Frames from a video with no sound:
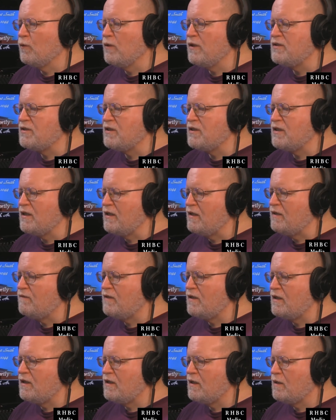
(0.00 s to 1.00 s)
for Wednesday
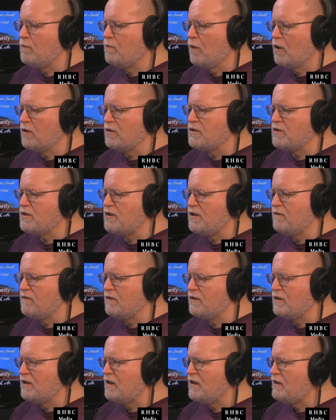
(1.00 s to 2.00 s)
evening, March
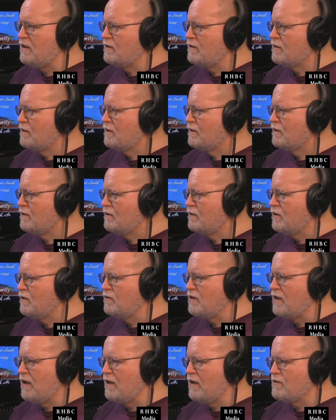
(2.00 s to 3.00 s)
17th,
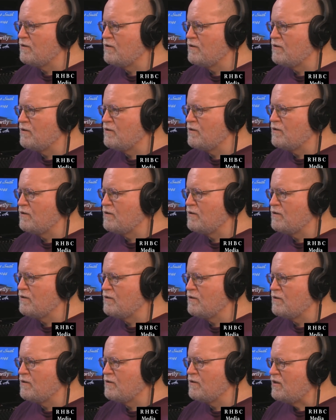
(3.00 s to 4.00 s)

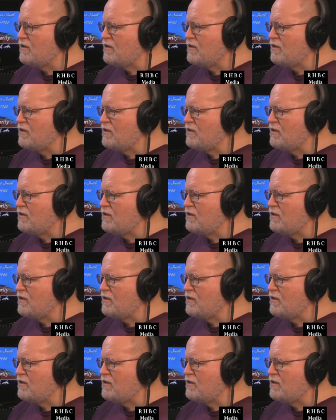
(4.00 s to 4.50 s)
2021.